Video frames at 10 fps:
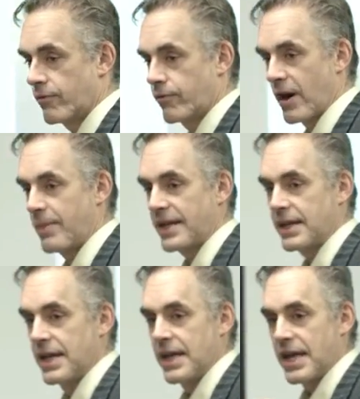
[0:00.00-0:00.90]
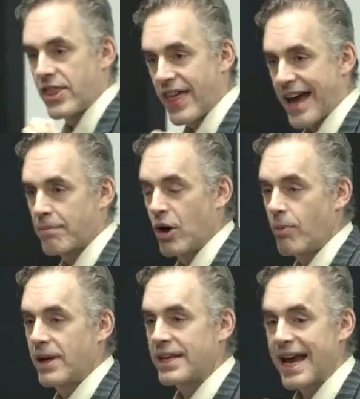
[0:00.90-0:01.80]
from it that
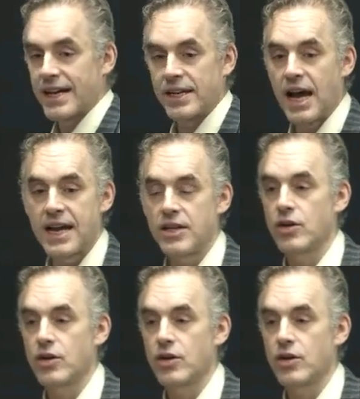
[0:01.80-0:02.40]
moment at night,